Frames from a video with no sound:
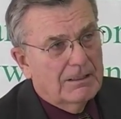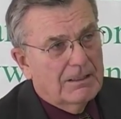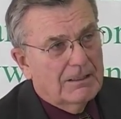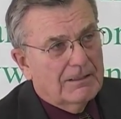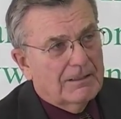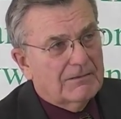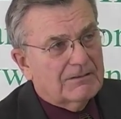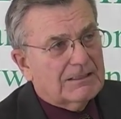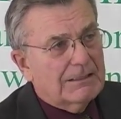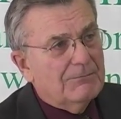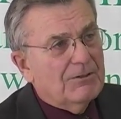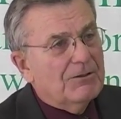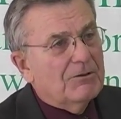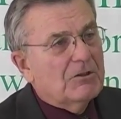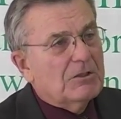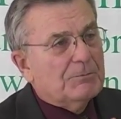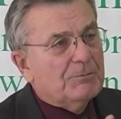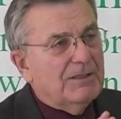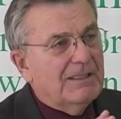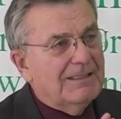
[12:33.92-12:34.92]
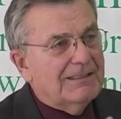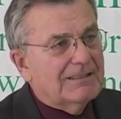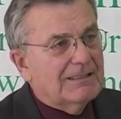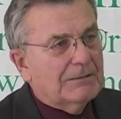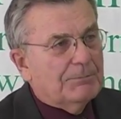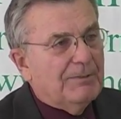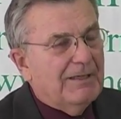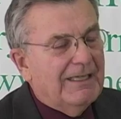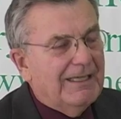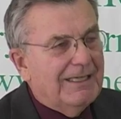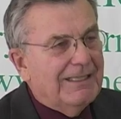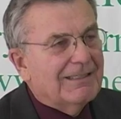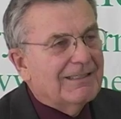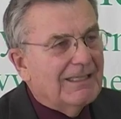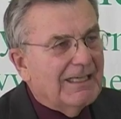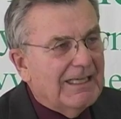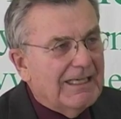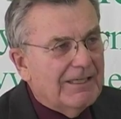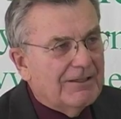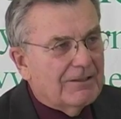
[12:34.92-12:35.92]
Now, some of those places paid
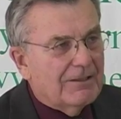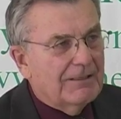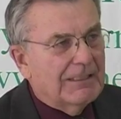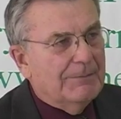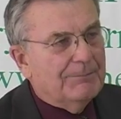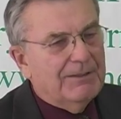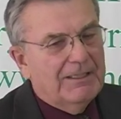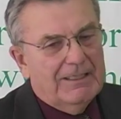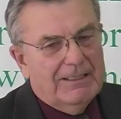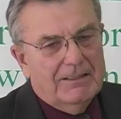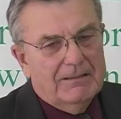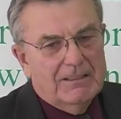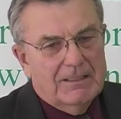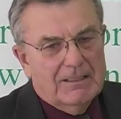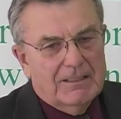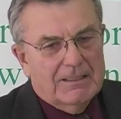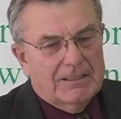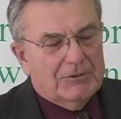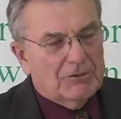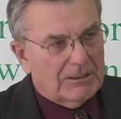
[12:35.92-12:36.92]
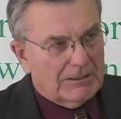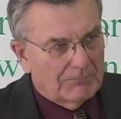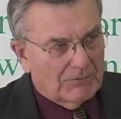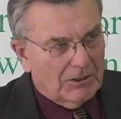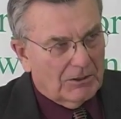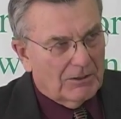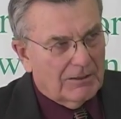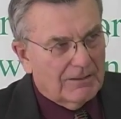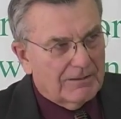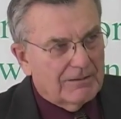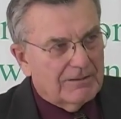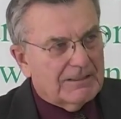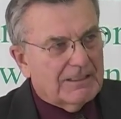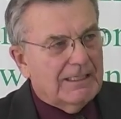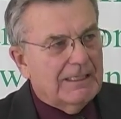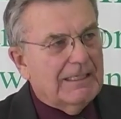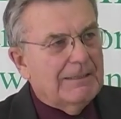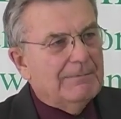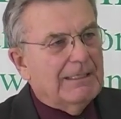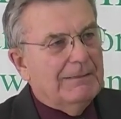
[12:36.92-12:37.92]
later. It took them a longer
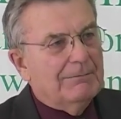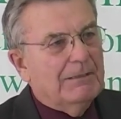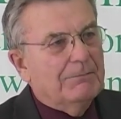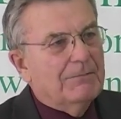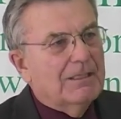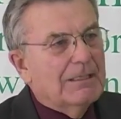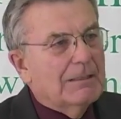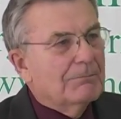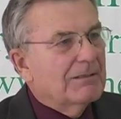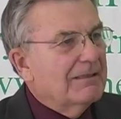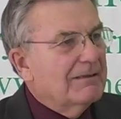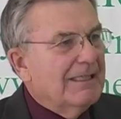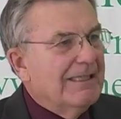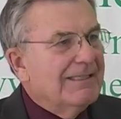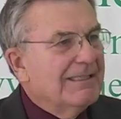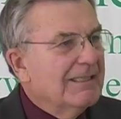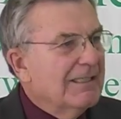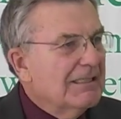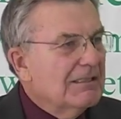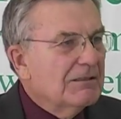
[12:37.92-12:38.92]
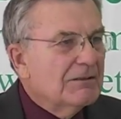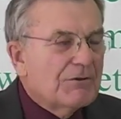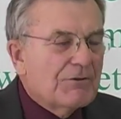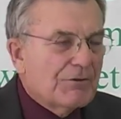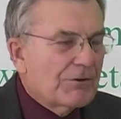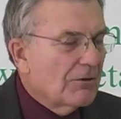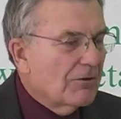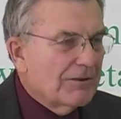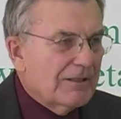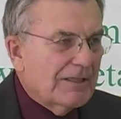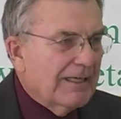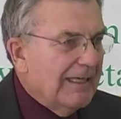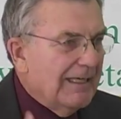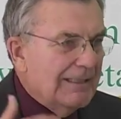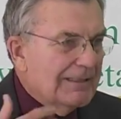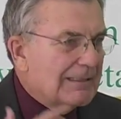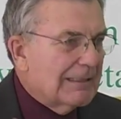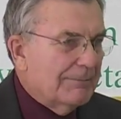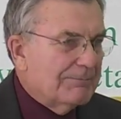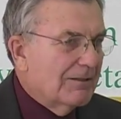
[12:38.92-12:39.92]
time maybe. But they didn't throw their
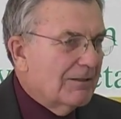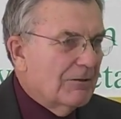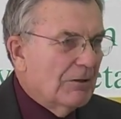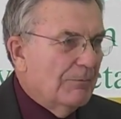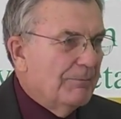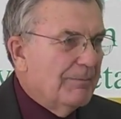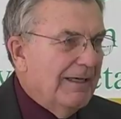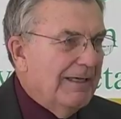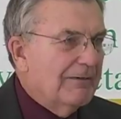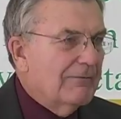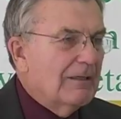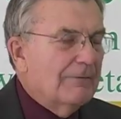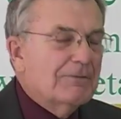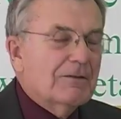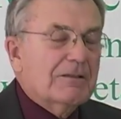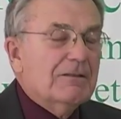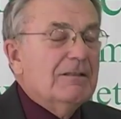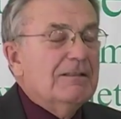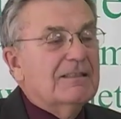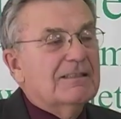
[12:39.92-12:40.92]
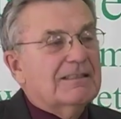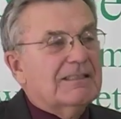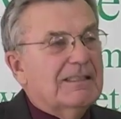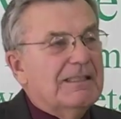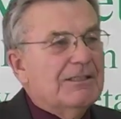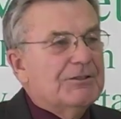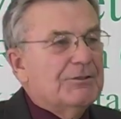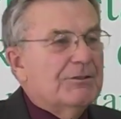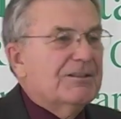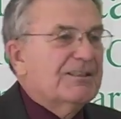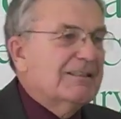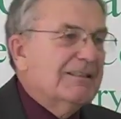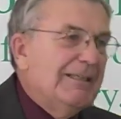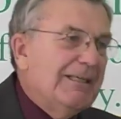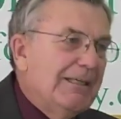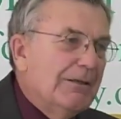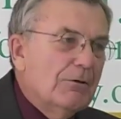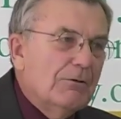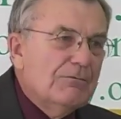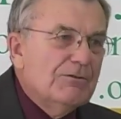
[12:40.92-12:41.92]
hands up and go bankrupt. For goodness sake, your
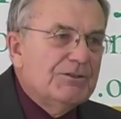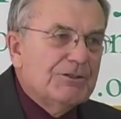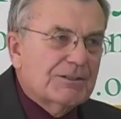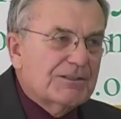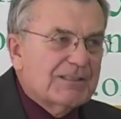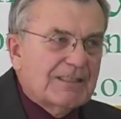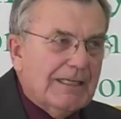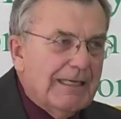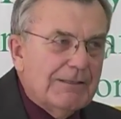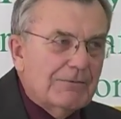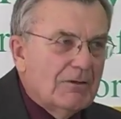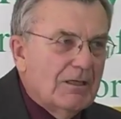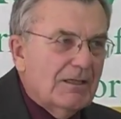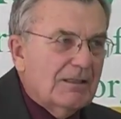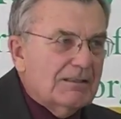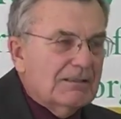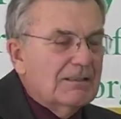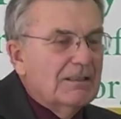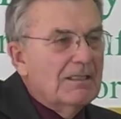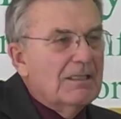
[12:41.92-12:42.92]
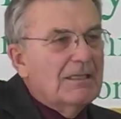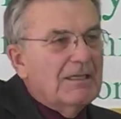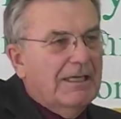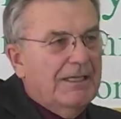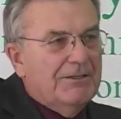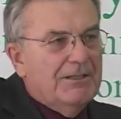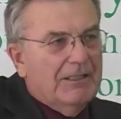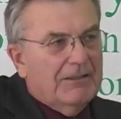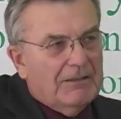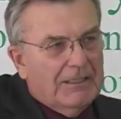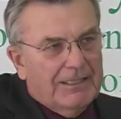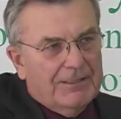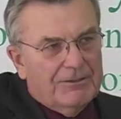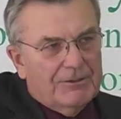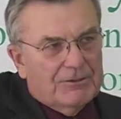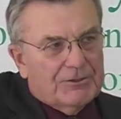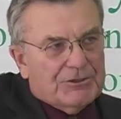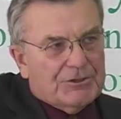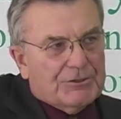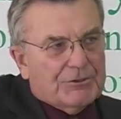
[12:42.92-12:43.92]
city owns your sidewalks and
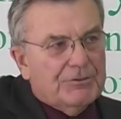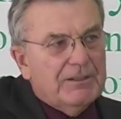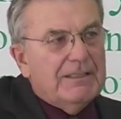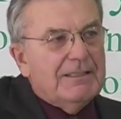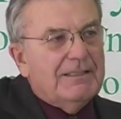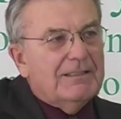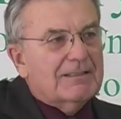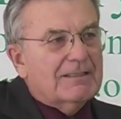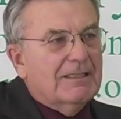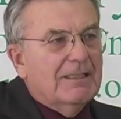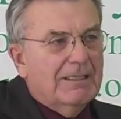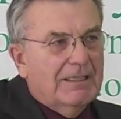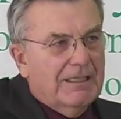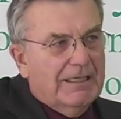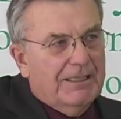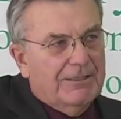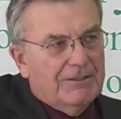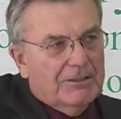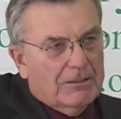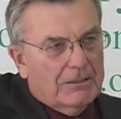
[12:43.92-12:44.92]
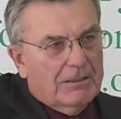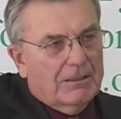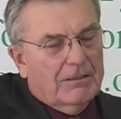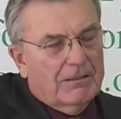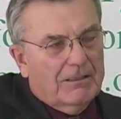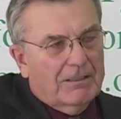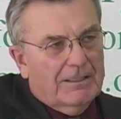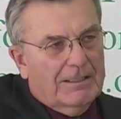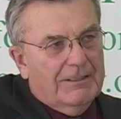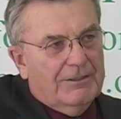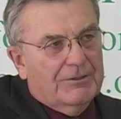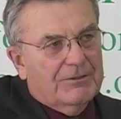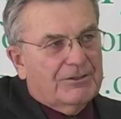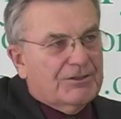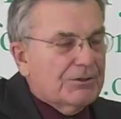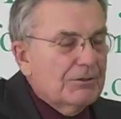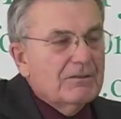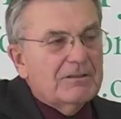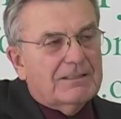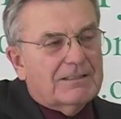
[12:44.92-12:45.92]
your streets and your
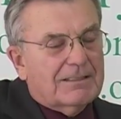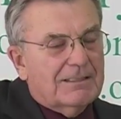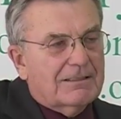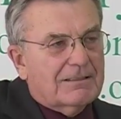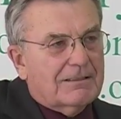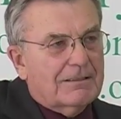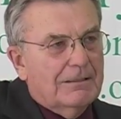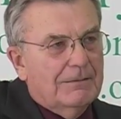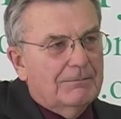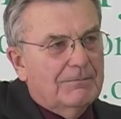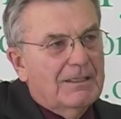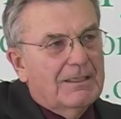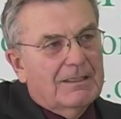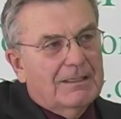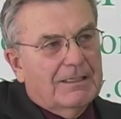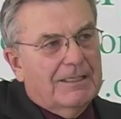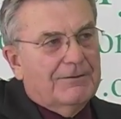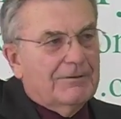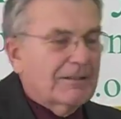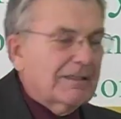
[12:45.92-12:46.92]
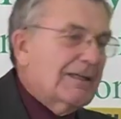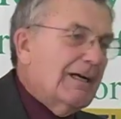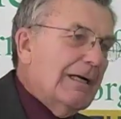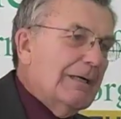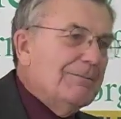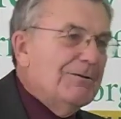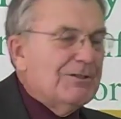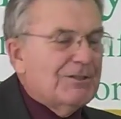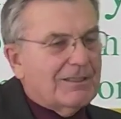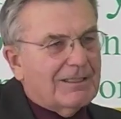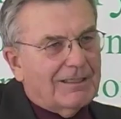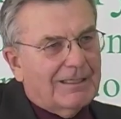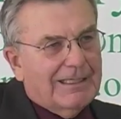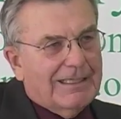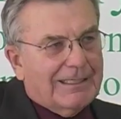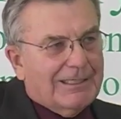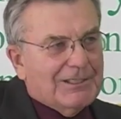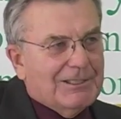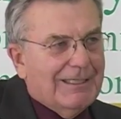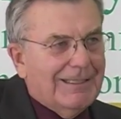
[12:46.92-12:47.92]
sewer system and your garbage
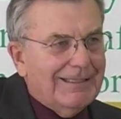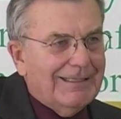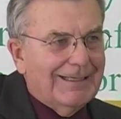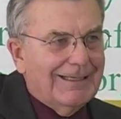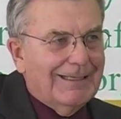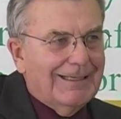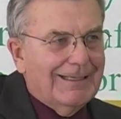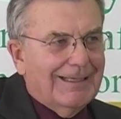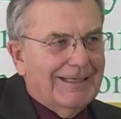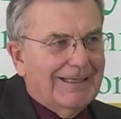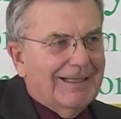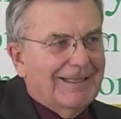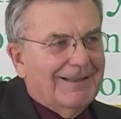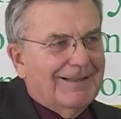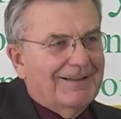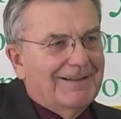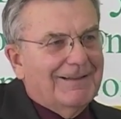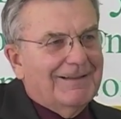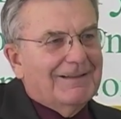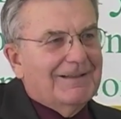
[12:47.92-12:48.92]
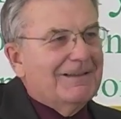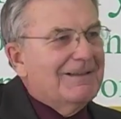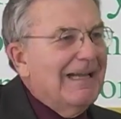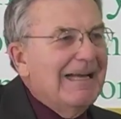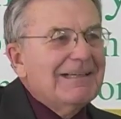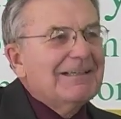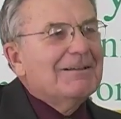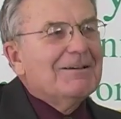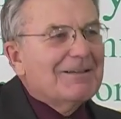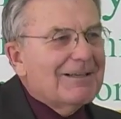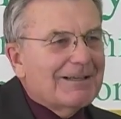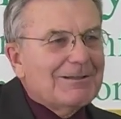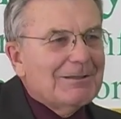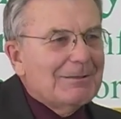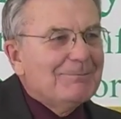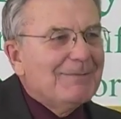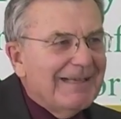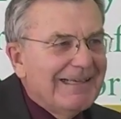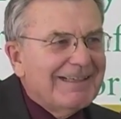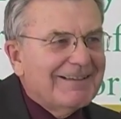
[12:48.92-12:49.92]
collection. They're not going to
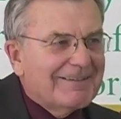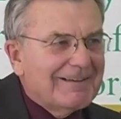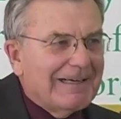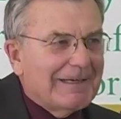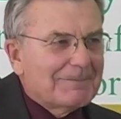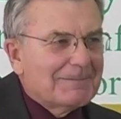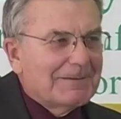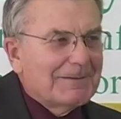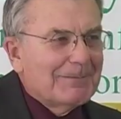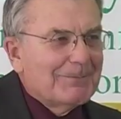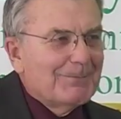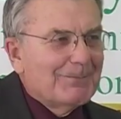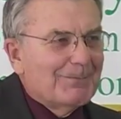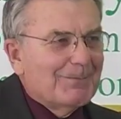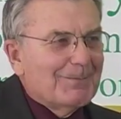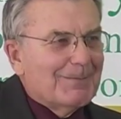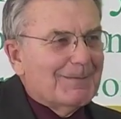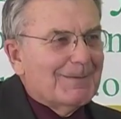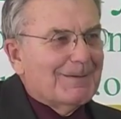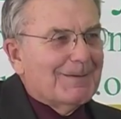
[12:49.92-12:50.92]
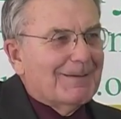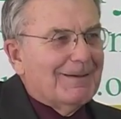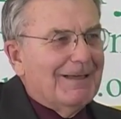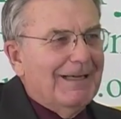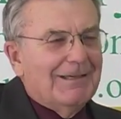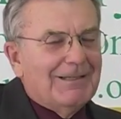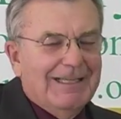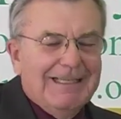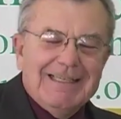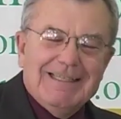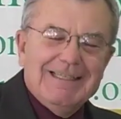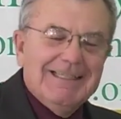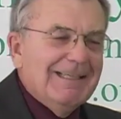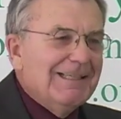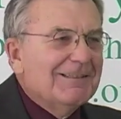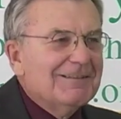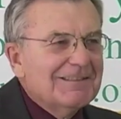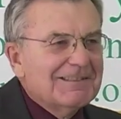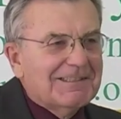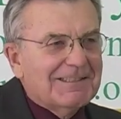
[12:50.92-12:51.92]
go bankrupt. And Lake in the
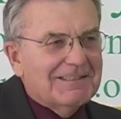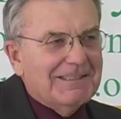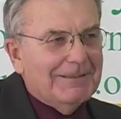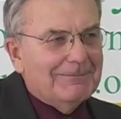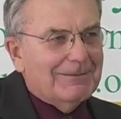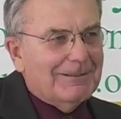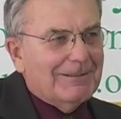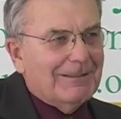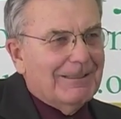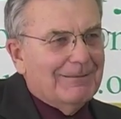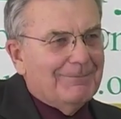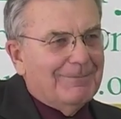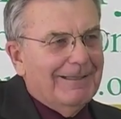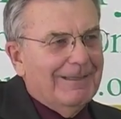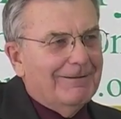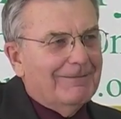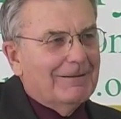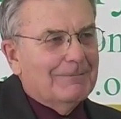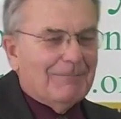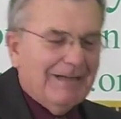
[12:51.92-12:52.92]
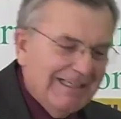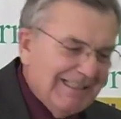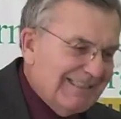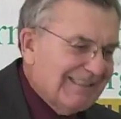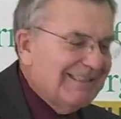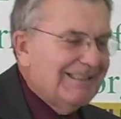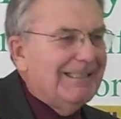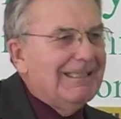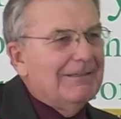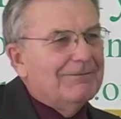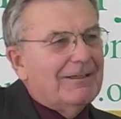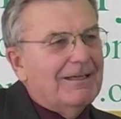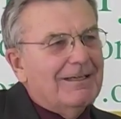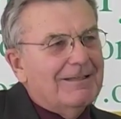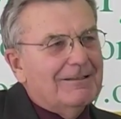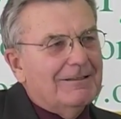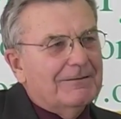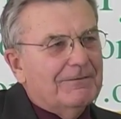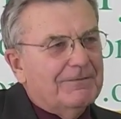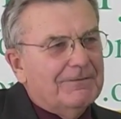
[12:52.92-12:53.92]
Hills has never gone bankrupt. My city of
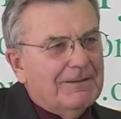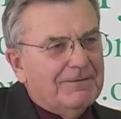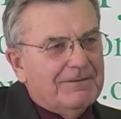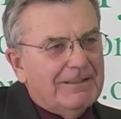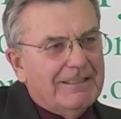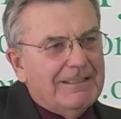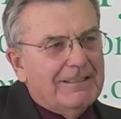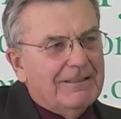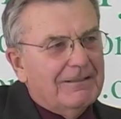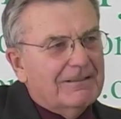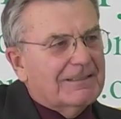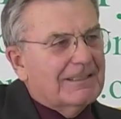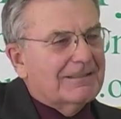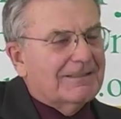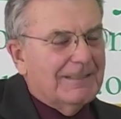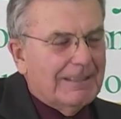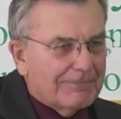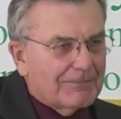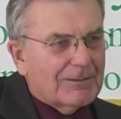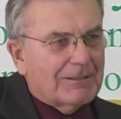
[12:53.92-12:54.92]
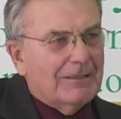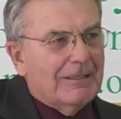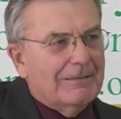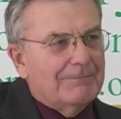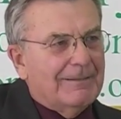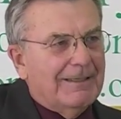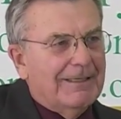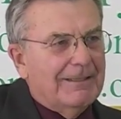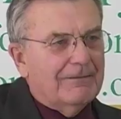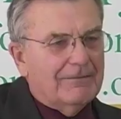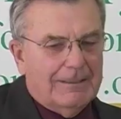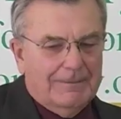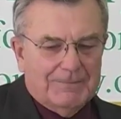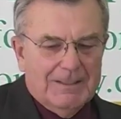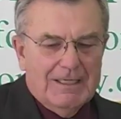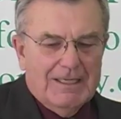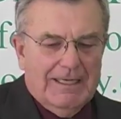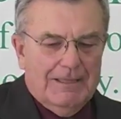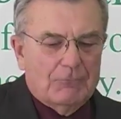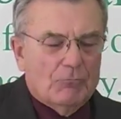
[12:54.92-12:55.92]
150 years has never gone bankrupt.
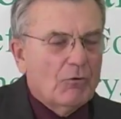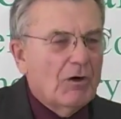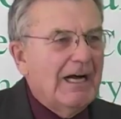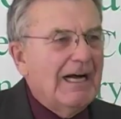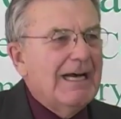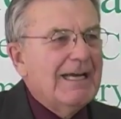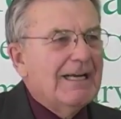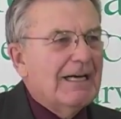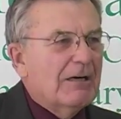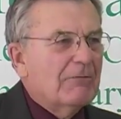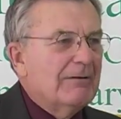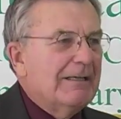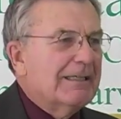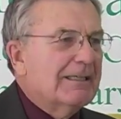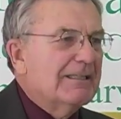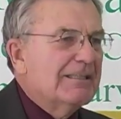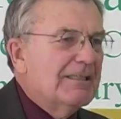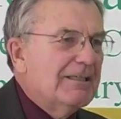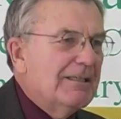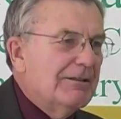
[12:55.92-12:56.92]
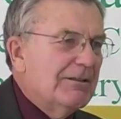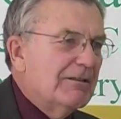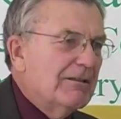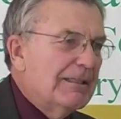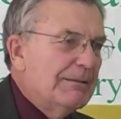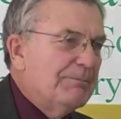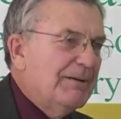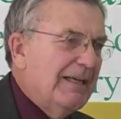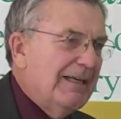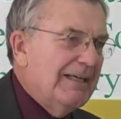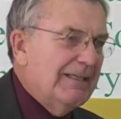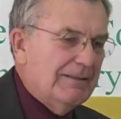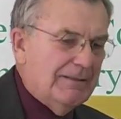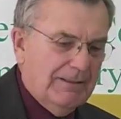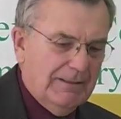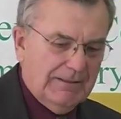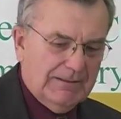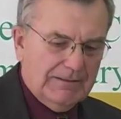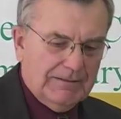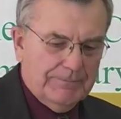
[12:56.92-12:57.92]
And why are we continually paying
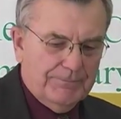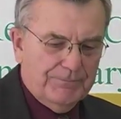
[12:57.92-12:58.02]
this?